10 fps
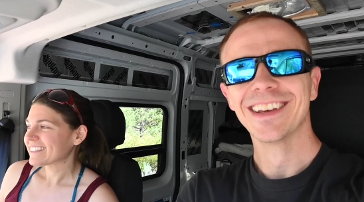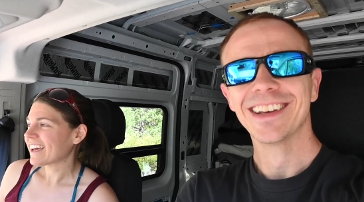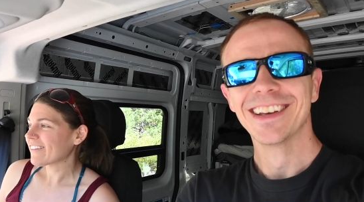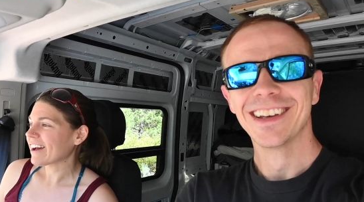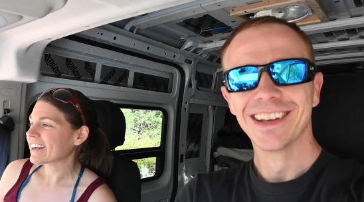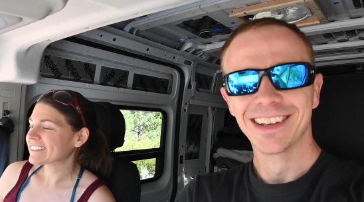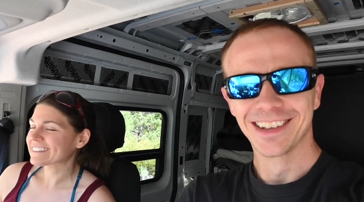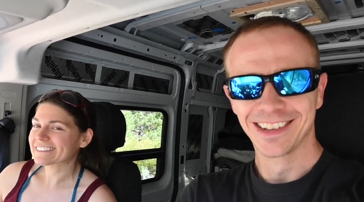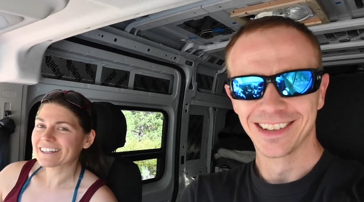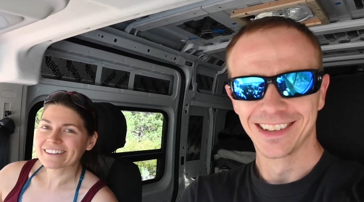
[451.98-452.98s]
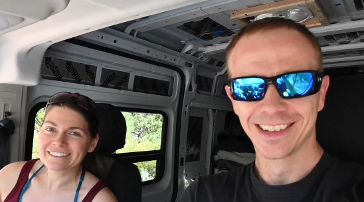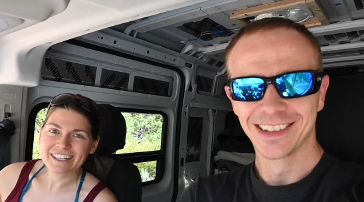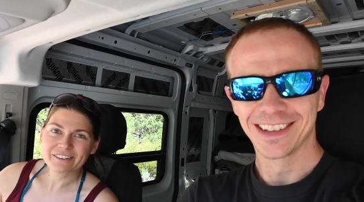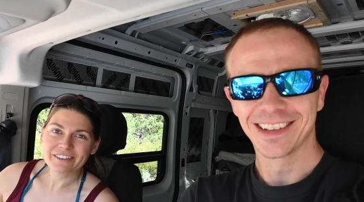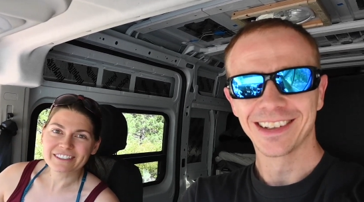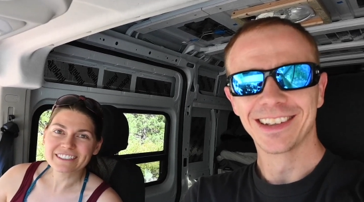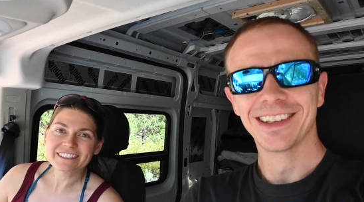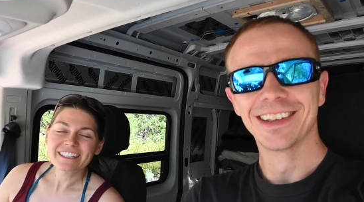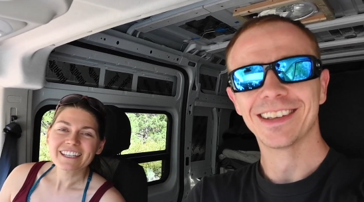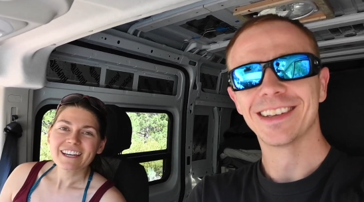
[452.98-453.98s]
Speaker 1: have access to the outside
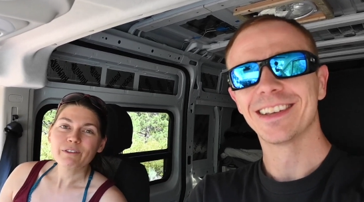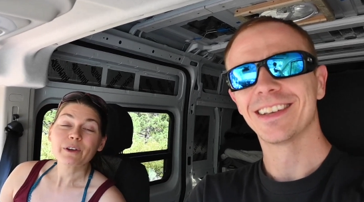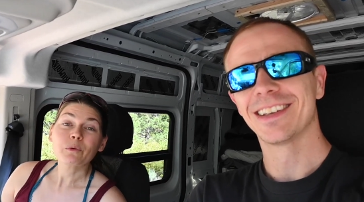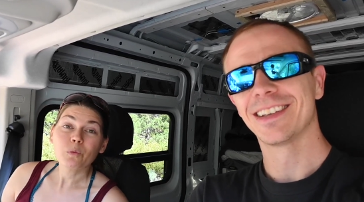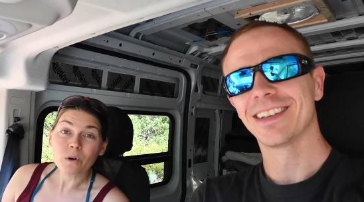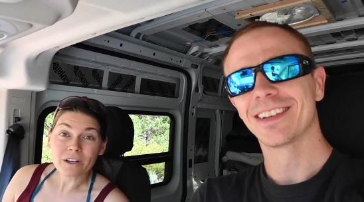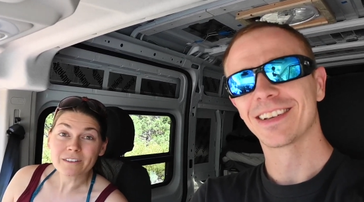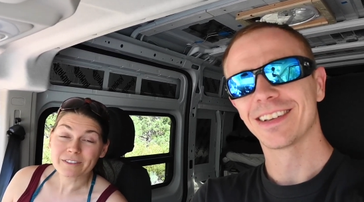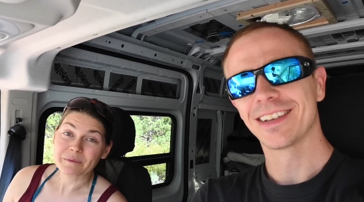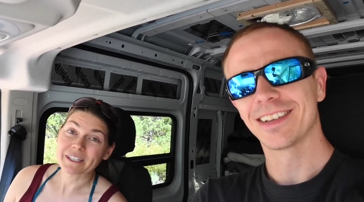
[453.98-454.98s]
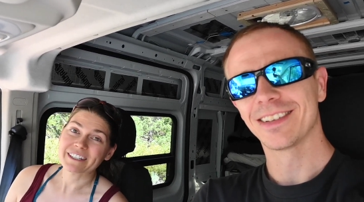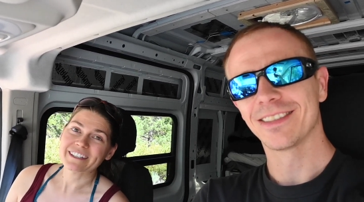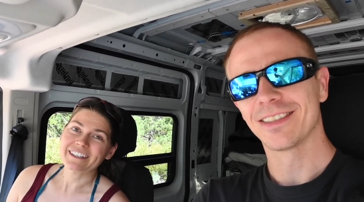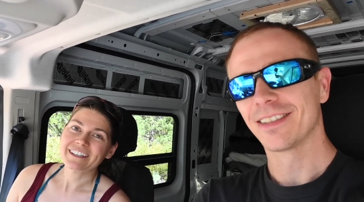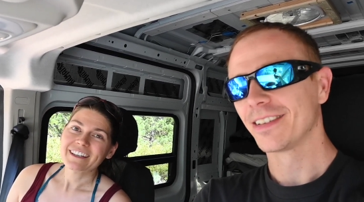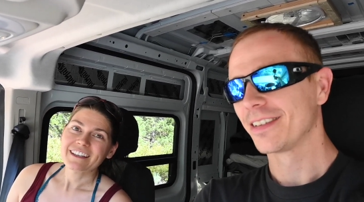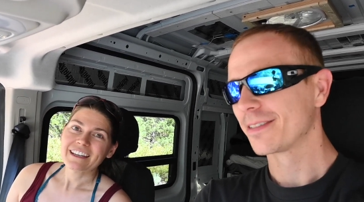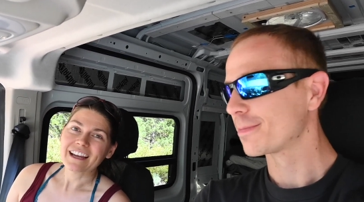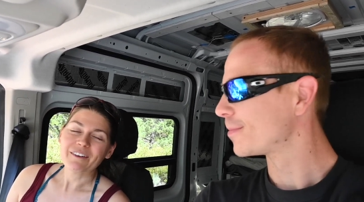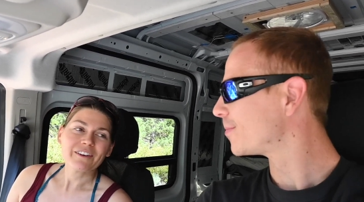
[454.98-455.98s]
world. We could work from here.
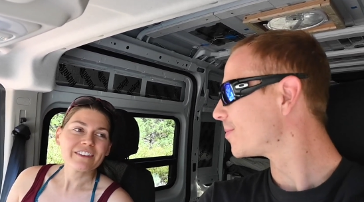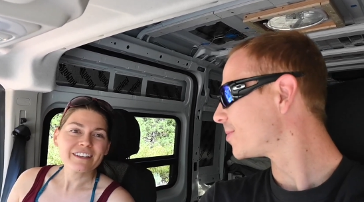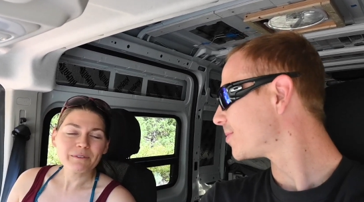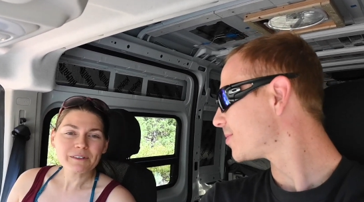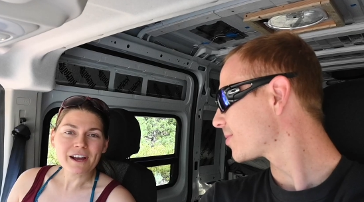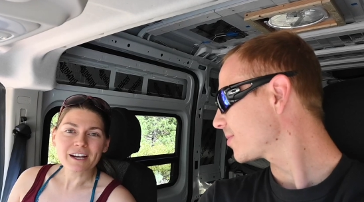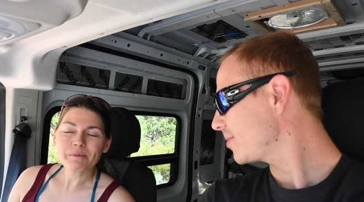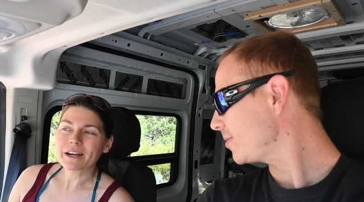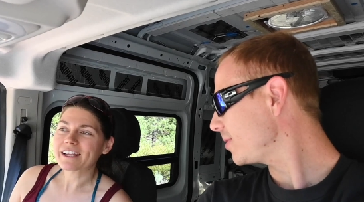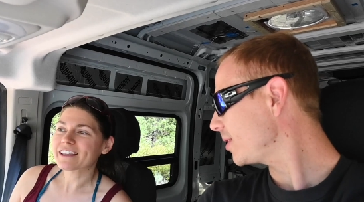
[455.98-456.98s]
Like we were talking about it.